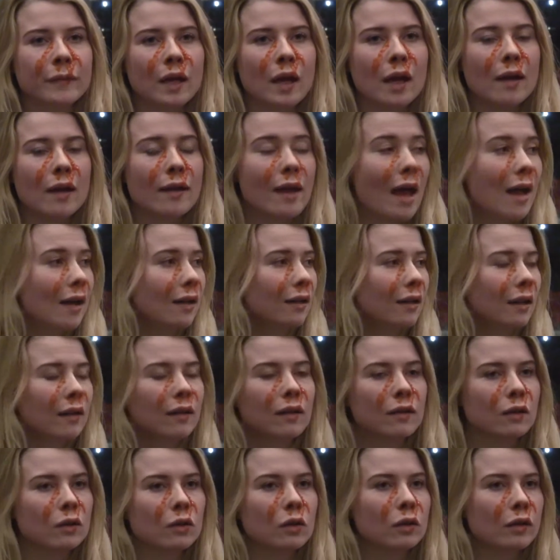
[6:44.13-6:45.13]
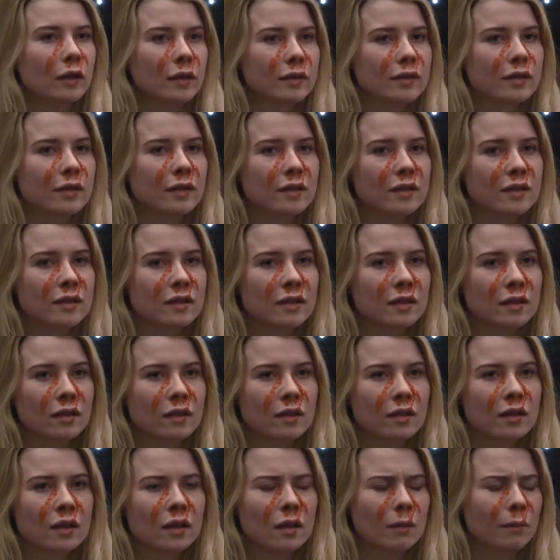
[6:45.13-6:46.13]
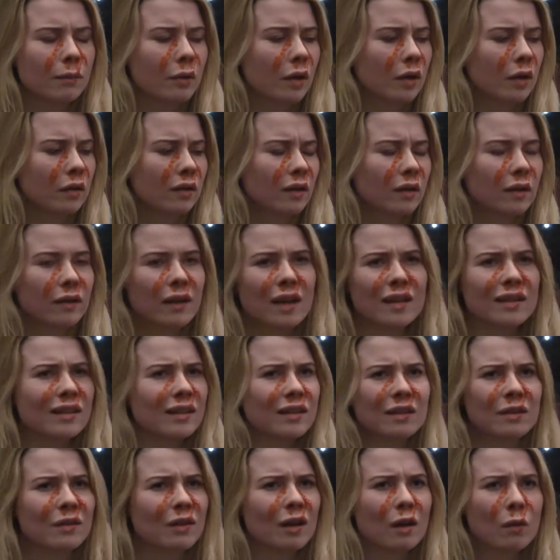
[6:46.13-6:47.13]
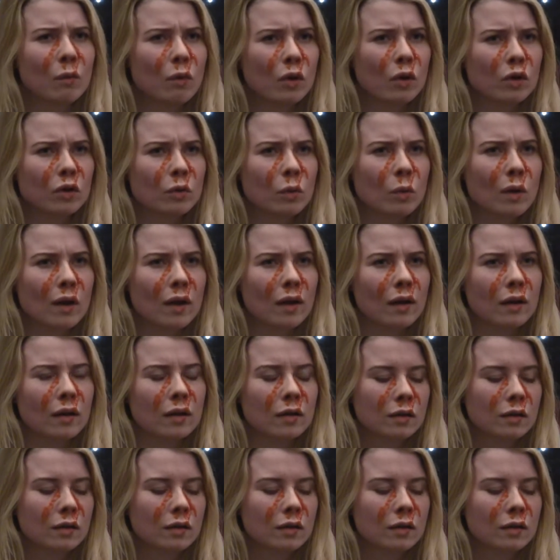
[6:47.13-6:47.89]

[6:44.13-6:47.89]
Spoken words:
and act like they didn't exist, but that didn't really work well.